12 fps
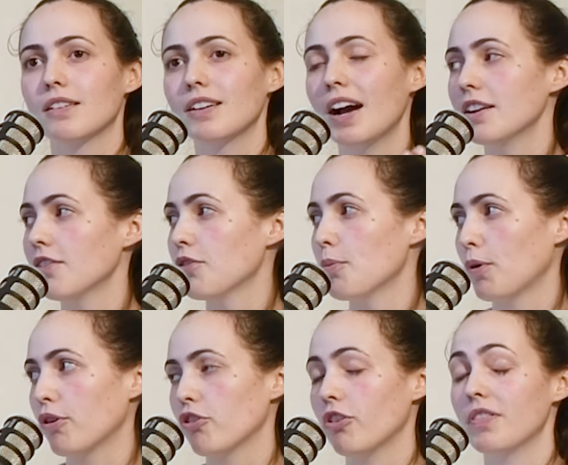kind of the
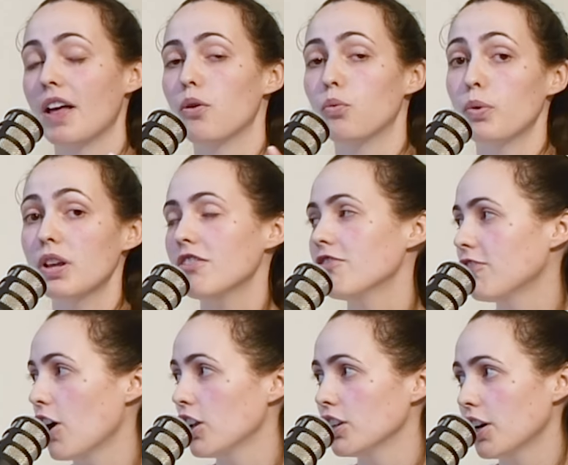person that we
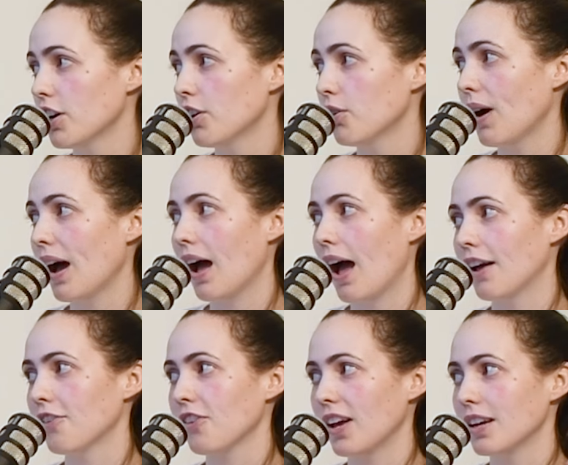follow
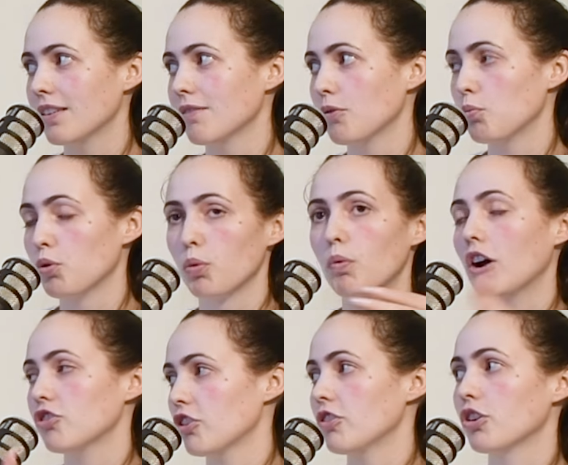as like we're
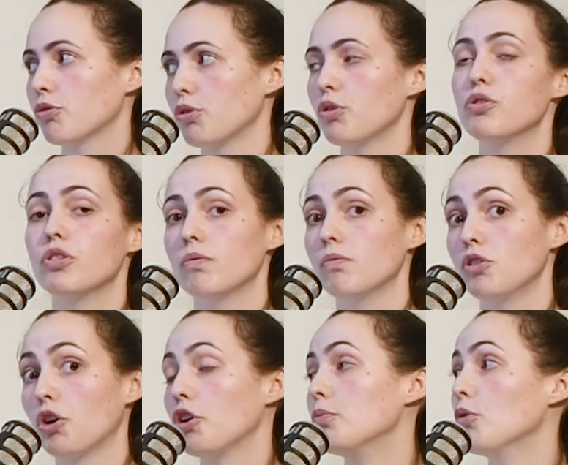watching the crew
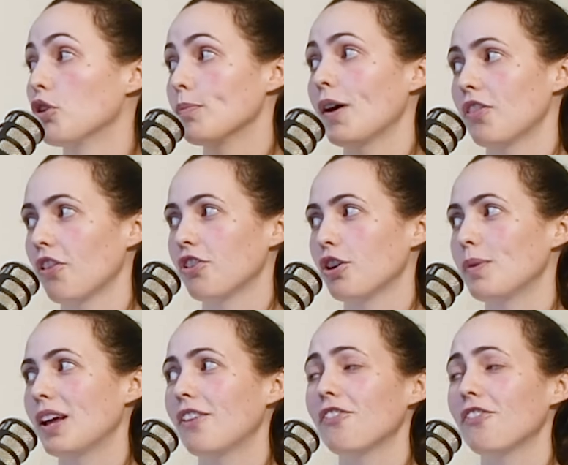learn more about the Thermians.